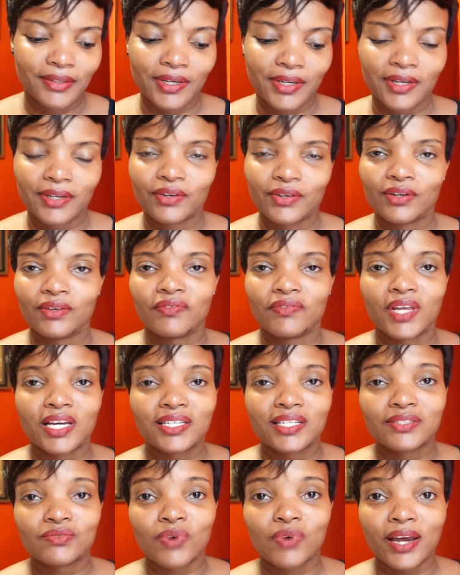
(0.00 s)
I don't know if that
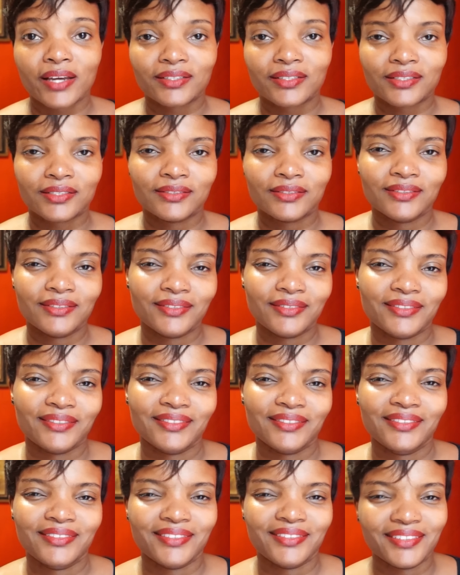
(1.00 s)
is right.
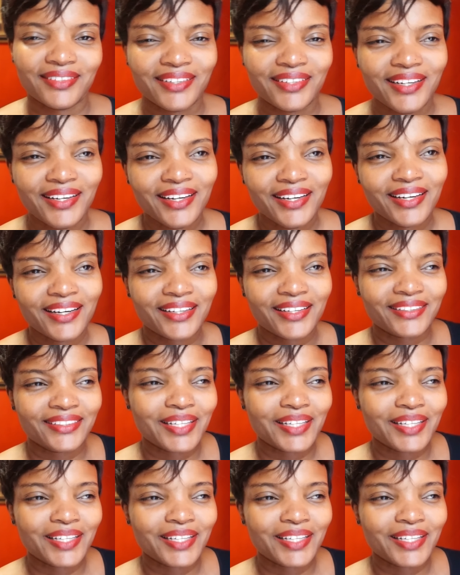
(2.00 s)
And